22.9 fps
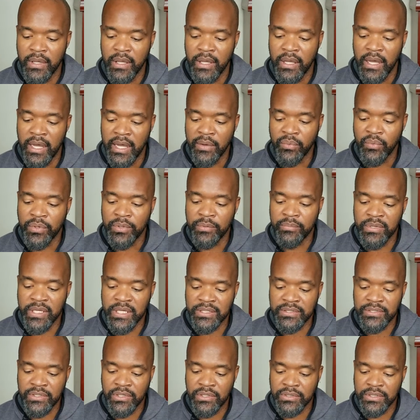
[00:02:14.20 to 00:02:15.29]
I will be
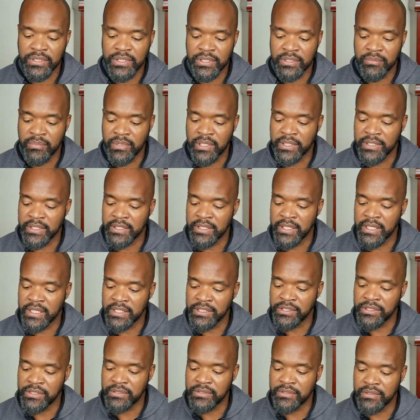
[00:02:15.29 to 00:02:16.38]
exalted among the
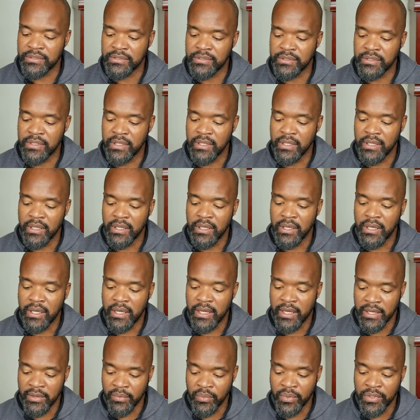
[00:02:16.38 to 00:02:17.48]
nations.
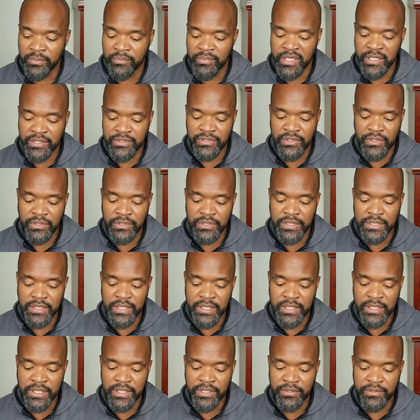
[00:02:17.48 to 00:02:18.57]
I will be exalted
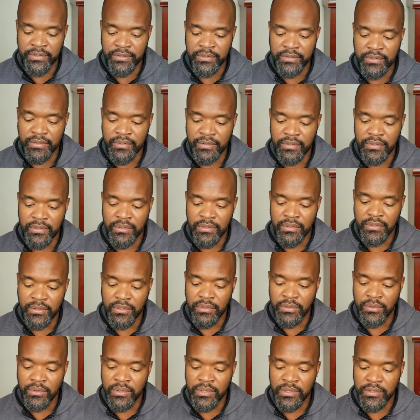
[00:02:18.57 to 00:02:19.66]
in the earth. The
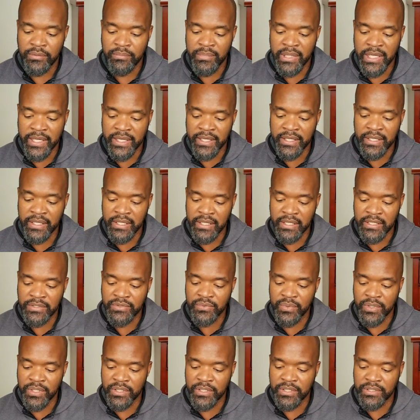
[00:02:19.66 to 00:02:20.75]
Lord Almighty is
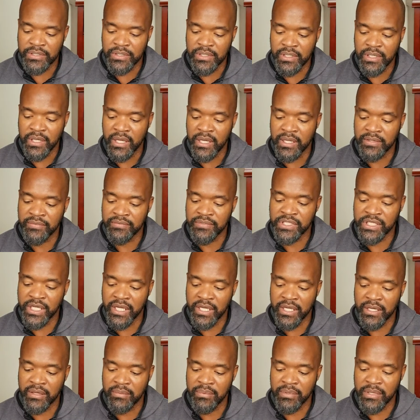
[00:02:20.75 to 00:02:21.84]
with us. The God of
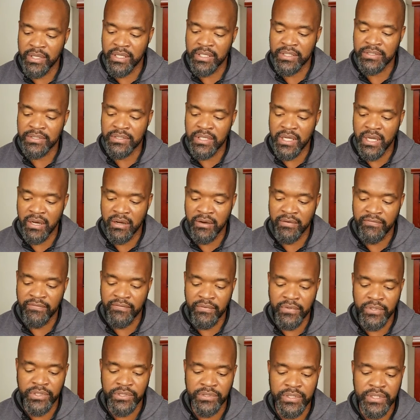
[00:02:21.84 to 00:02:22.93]
Jacob is our
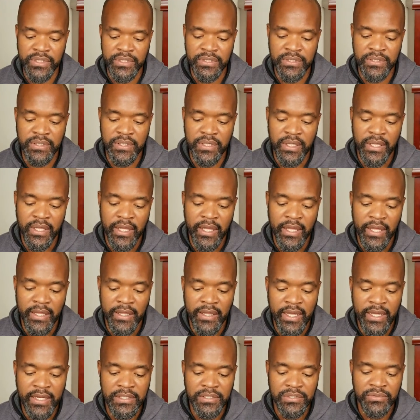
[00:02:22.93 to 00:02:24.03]
fortress. And
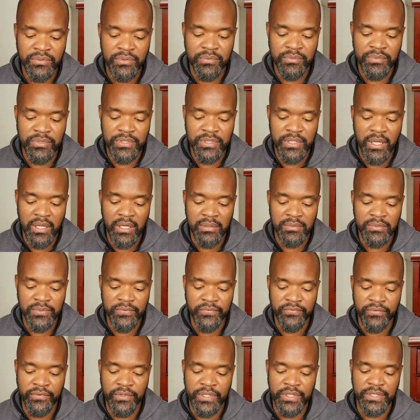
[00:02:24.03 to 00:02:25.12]
that is from Psalms
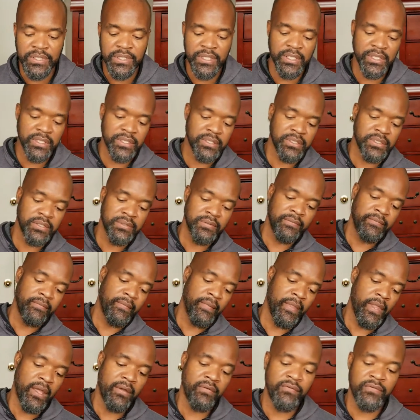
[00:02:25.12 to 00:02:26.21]
46,
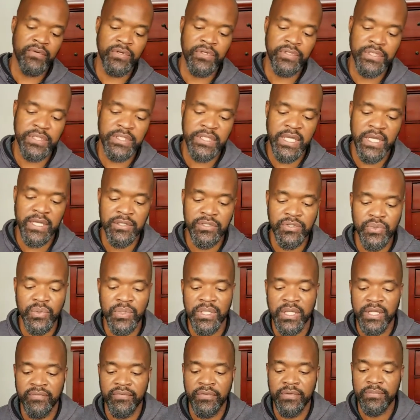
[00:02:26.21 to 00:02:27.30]
verse 10 to
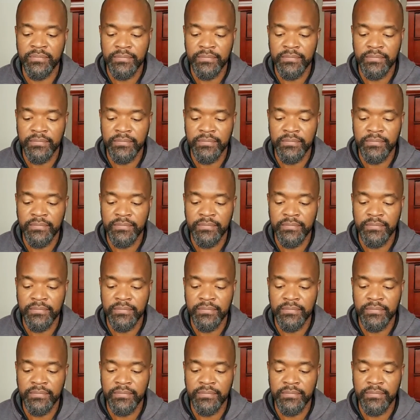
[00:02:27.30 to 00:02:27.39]
11.